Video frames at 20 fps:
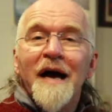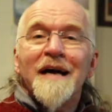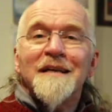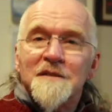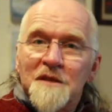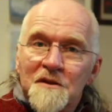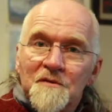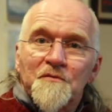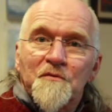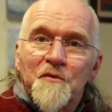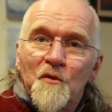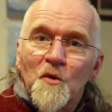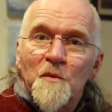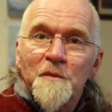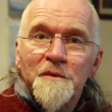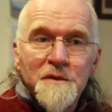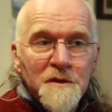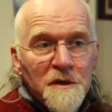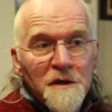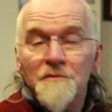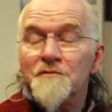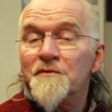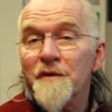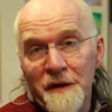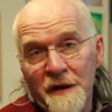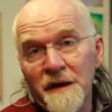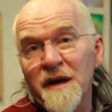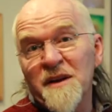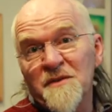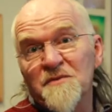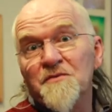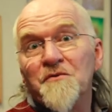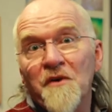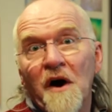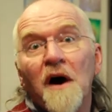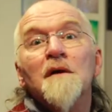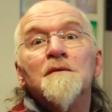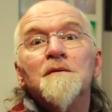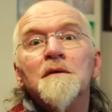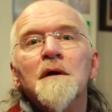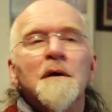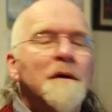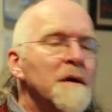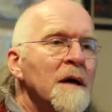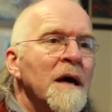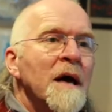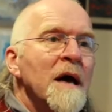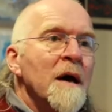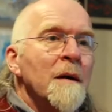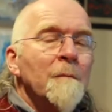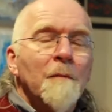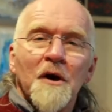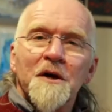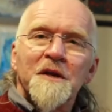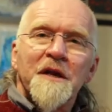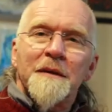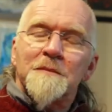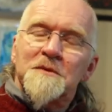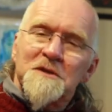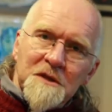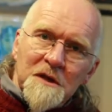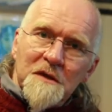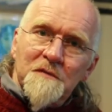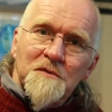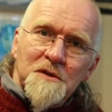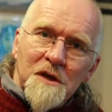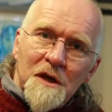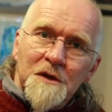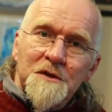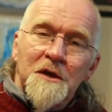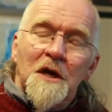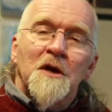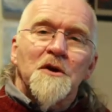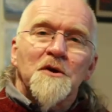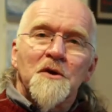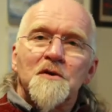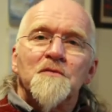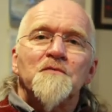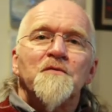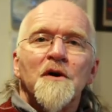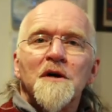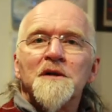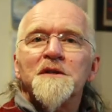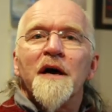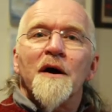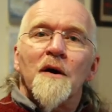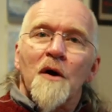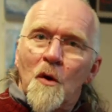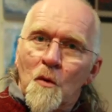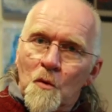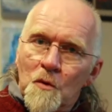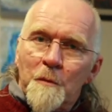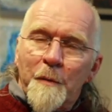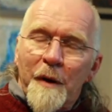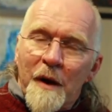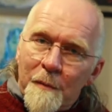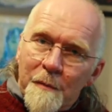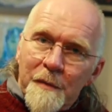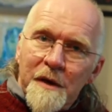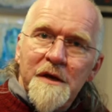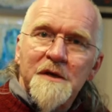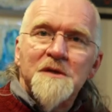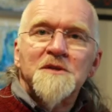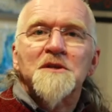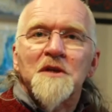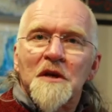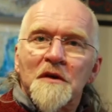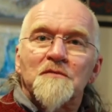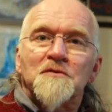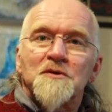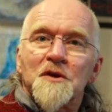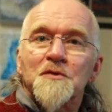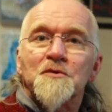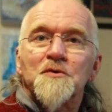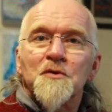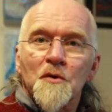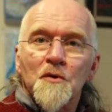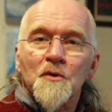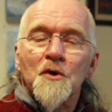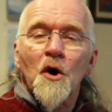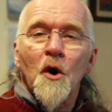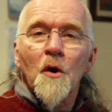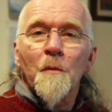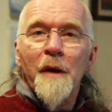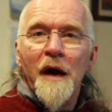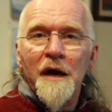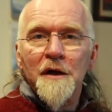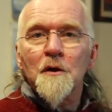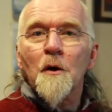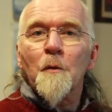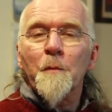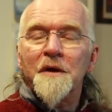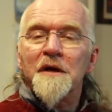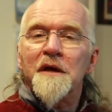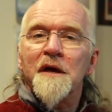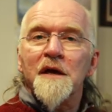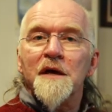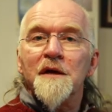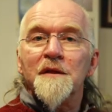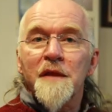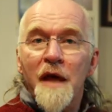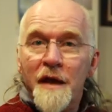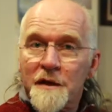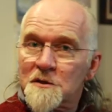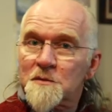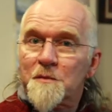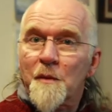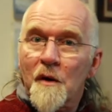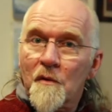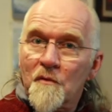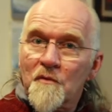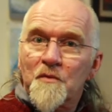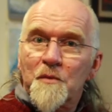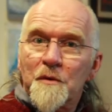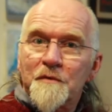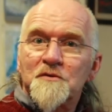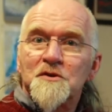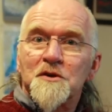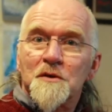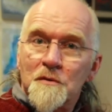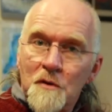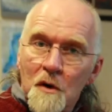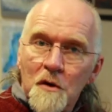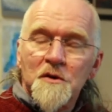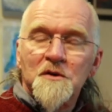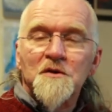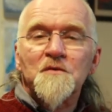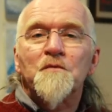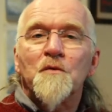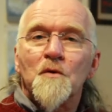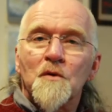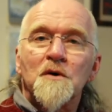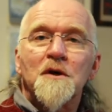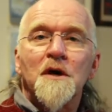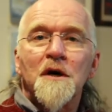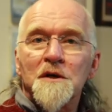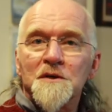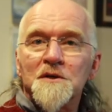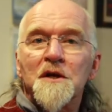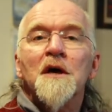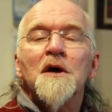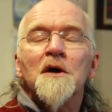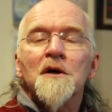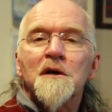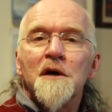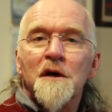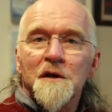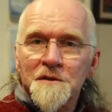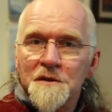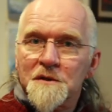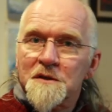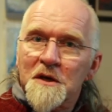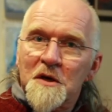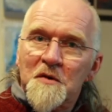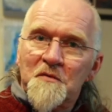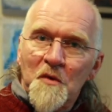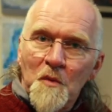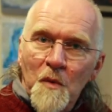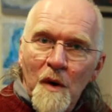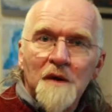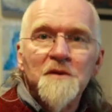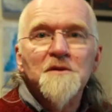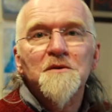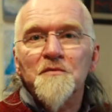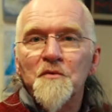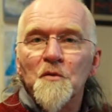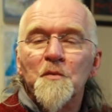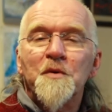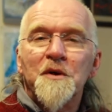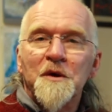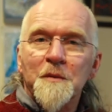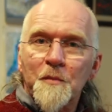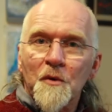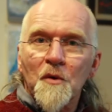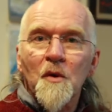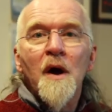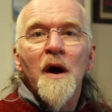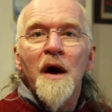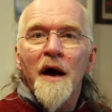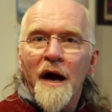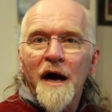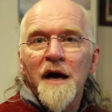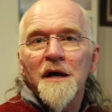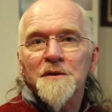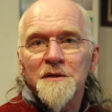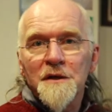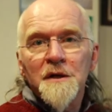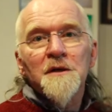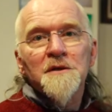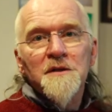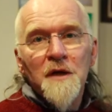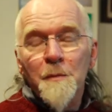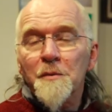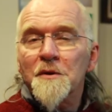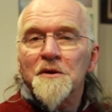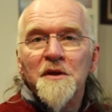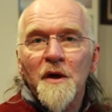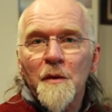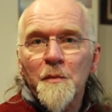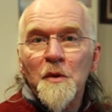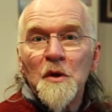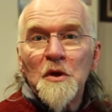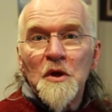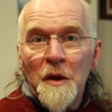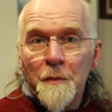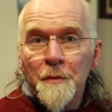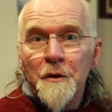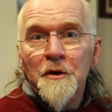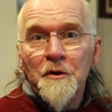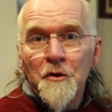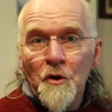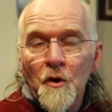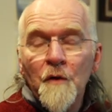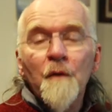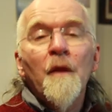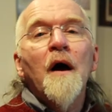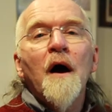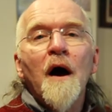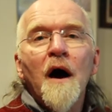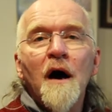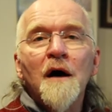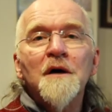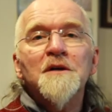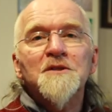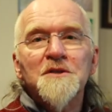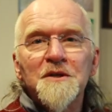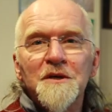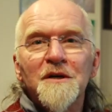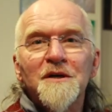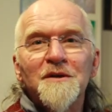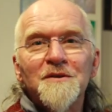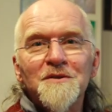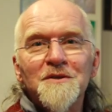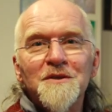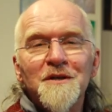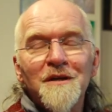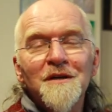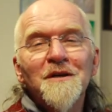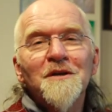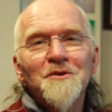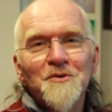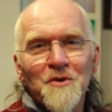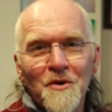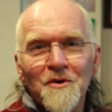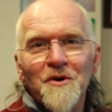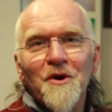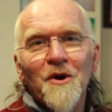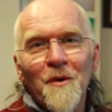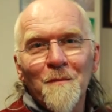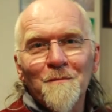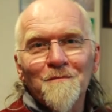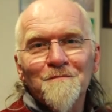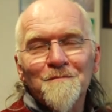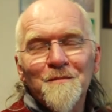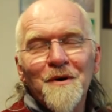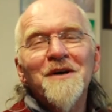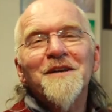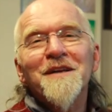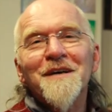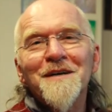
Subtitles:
and informative and fun. My name's Steve Judd. You can find out all about me at stevejudd.com, and I'll be here next month with July's forecast, courtesy of the wonderful people at www.asktheanswer.com. Bye